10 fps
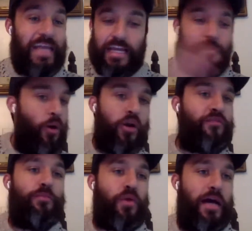any part of
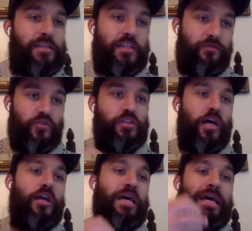the process, if you're
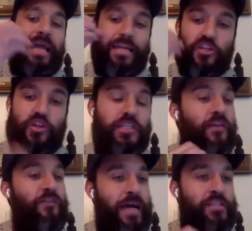stuck and you need
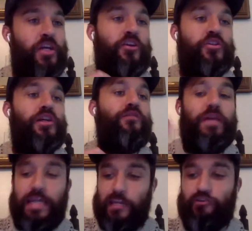to fast track yourself
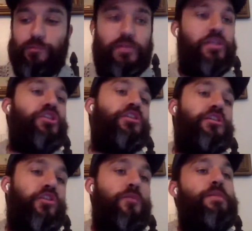into a position to
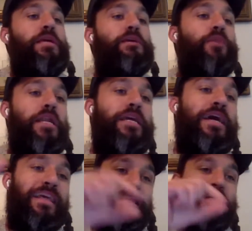start making
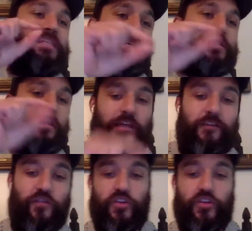money, this is the thing for